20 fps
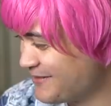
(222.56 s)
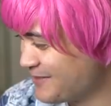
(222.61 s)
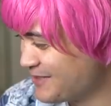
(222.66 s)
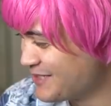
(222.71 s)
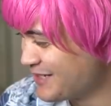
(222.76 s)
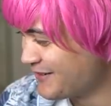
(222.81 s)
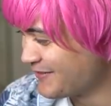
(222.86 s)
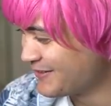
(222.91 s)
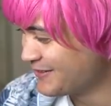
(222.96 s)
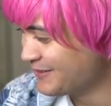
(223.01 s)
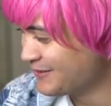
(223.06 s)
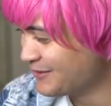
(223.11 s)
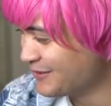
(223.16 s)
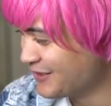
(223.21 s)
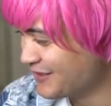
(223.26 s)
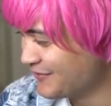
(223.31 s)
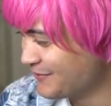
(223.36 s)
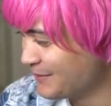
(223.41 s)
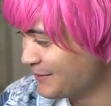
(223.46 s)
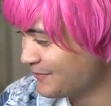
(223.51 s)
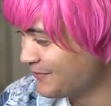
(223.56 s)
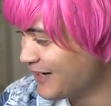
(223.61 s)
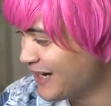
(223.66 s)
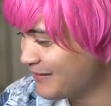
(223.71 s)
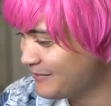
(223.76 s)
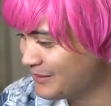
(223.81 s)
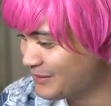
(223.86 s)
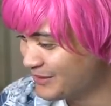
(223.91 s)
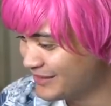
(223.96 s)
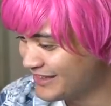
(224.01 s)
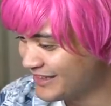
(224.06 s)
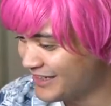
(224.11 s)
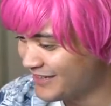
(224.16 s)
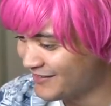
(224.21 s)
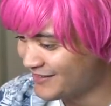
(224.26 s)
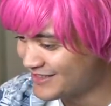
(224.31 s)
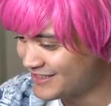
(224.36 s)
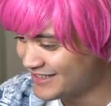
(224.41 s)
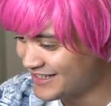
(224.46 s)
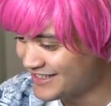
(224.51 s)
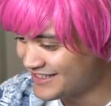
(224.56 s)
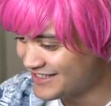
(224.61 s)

this image off Google and have been vibing with it ever